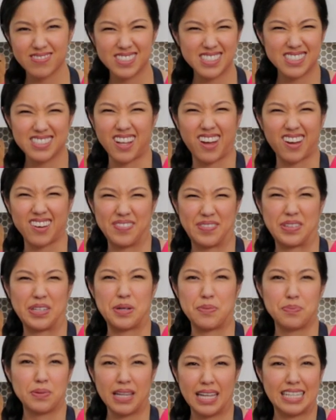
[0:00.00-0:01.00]
just not
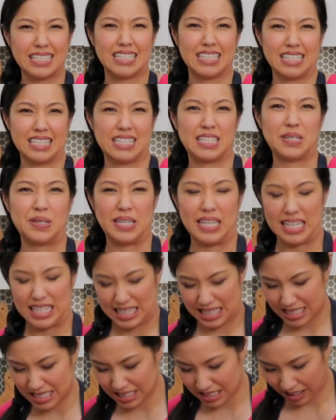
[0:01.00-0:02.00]
very pleasant to
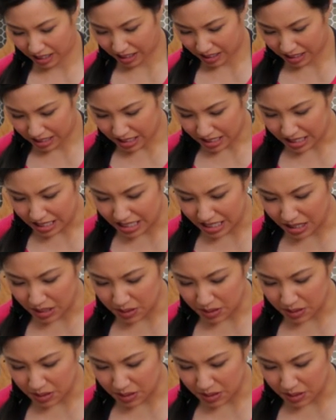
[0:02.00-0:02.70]
eat. You